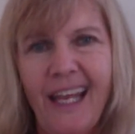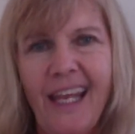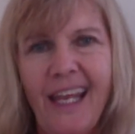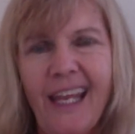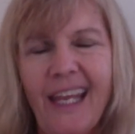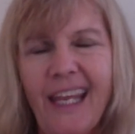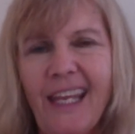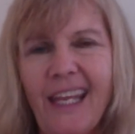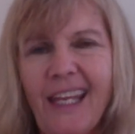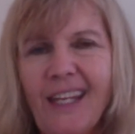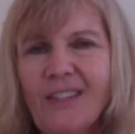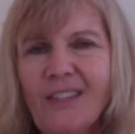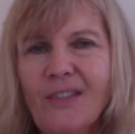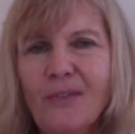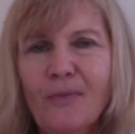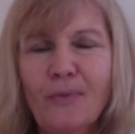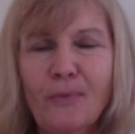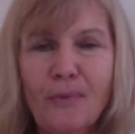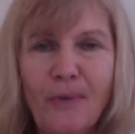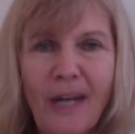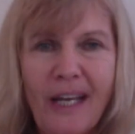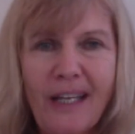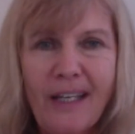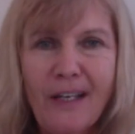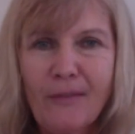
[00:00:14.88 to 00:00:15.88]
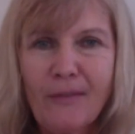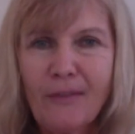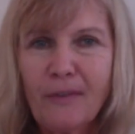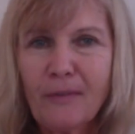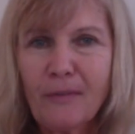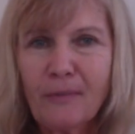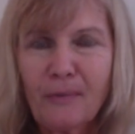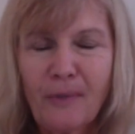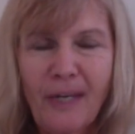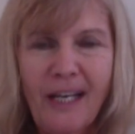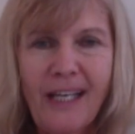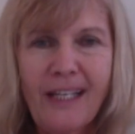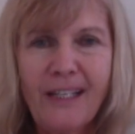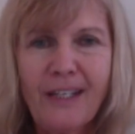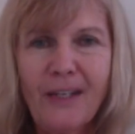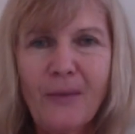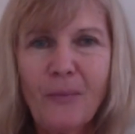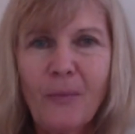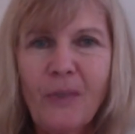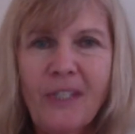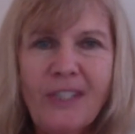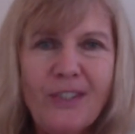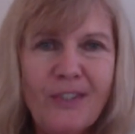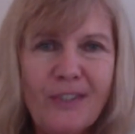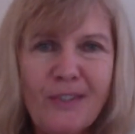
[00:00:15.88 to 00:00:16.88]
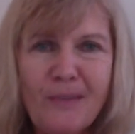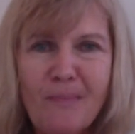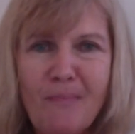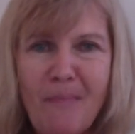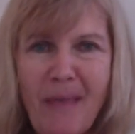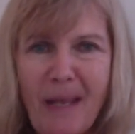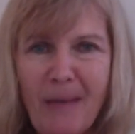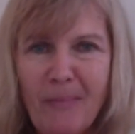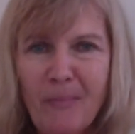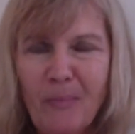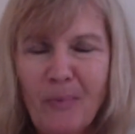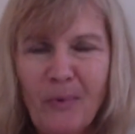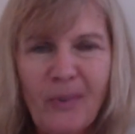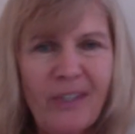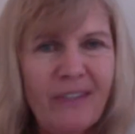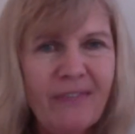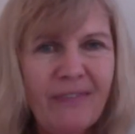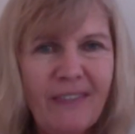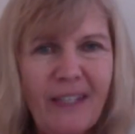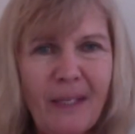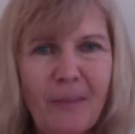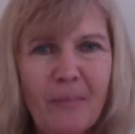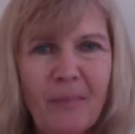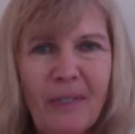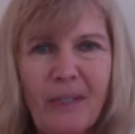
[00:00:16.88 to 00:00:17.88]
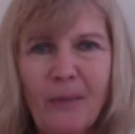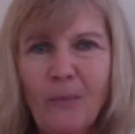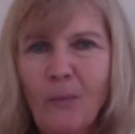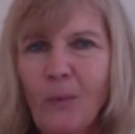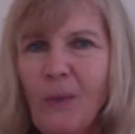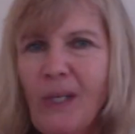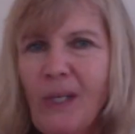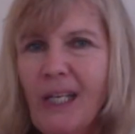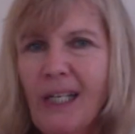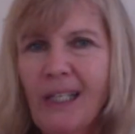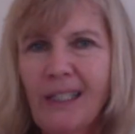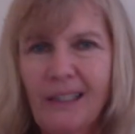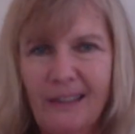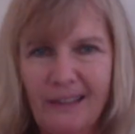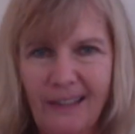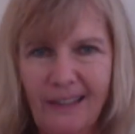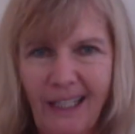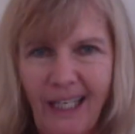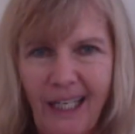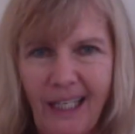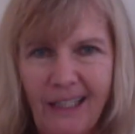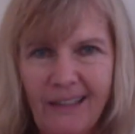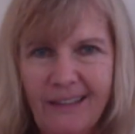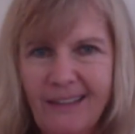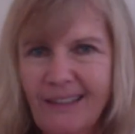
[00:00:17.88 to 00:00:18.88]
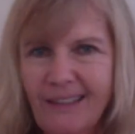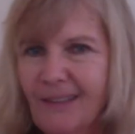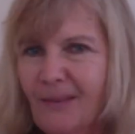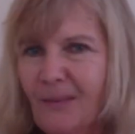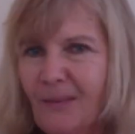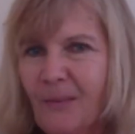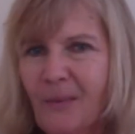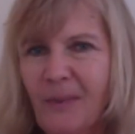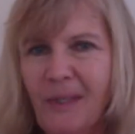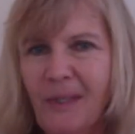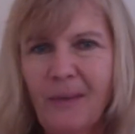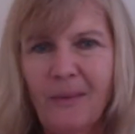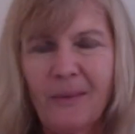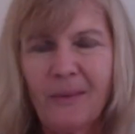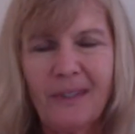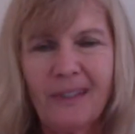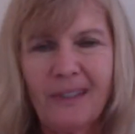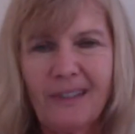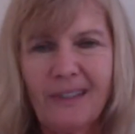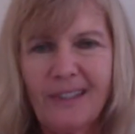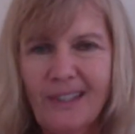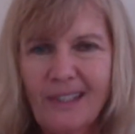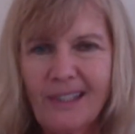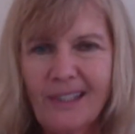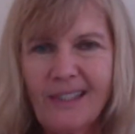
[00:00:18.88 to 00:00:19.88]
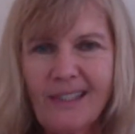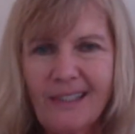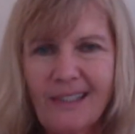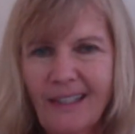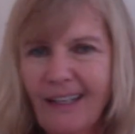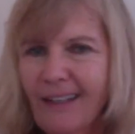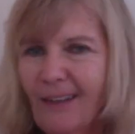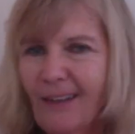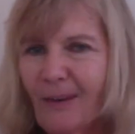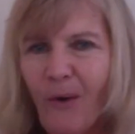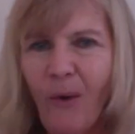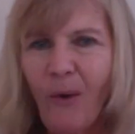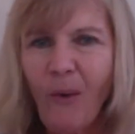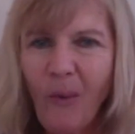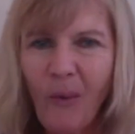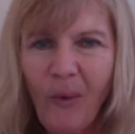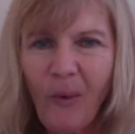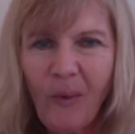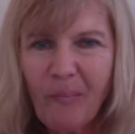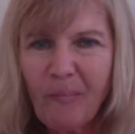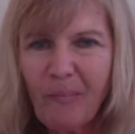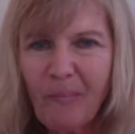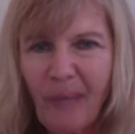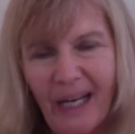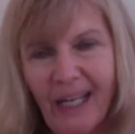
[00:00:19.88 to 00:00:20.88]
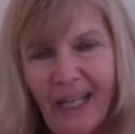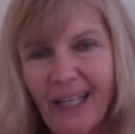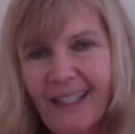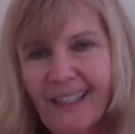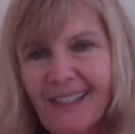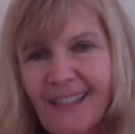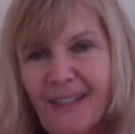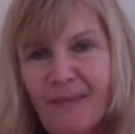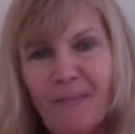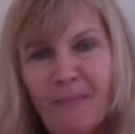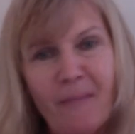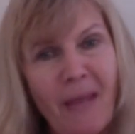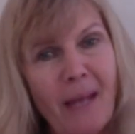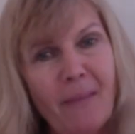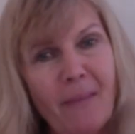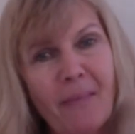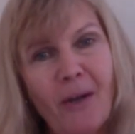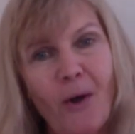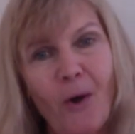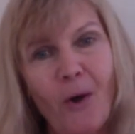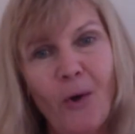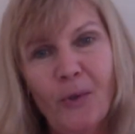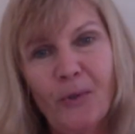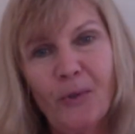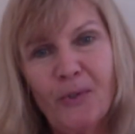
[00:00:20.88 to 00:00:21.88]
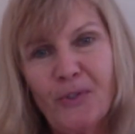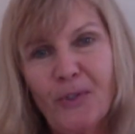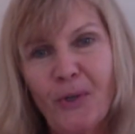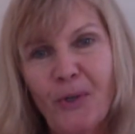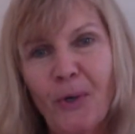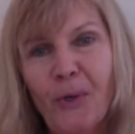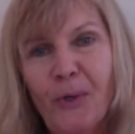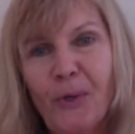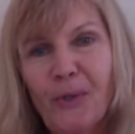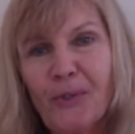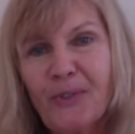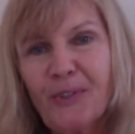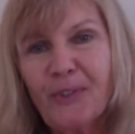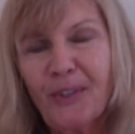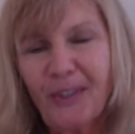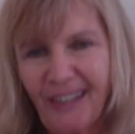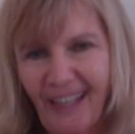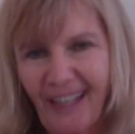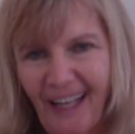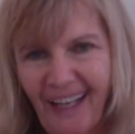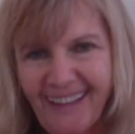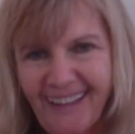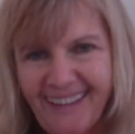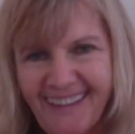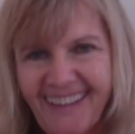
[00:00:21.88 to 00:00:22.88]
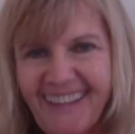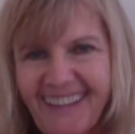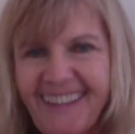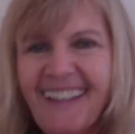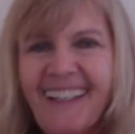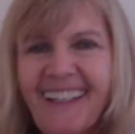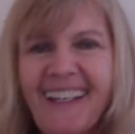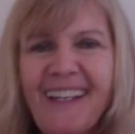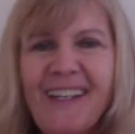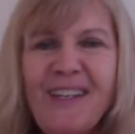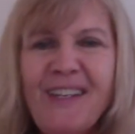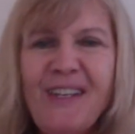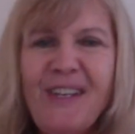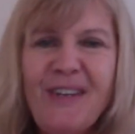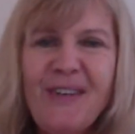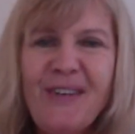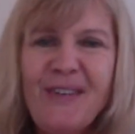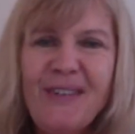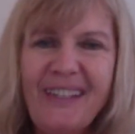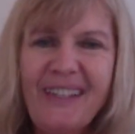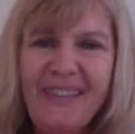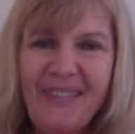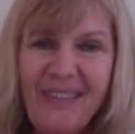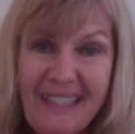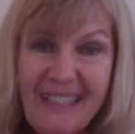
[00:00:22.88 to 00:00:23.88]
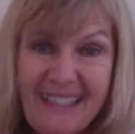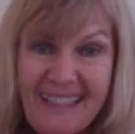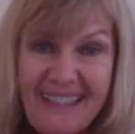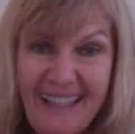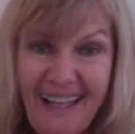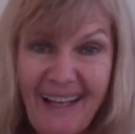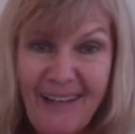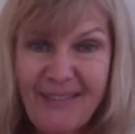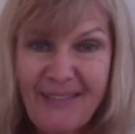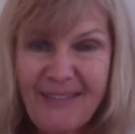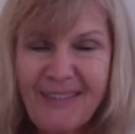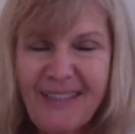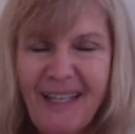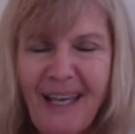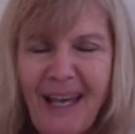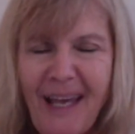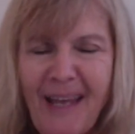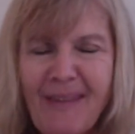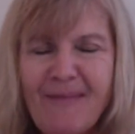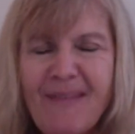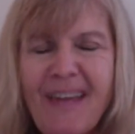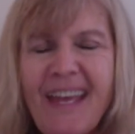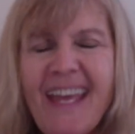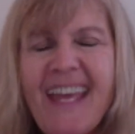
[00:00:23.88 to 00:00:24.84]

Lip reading: He's a friend of a friend, and we just met briefly, but we clicked. We were just like old bodies and maybe old souls connected, new in this lifetime.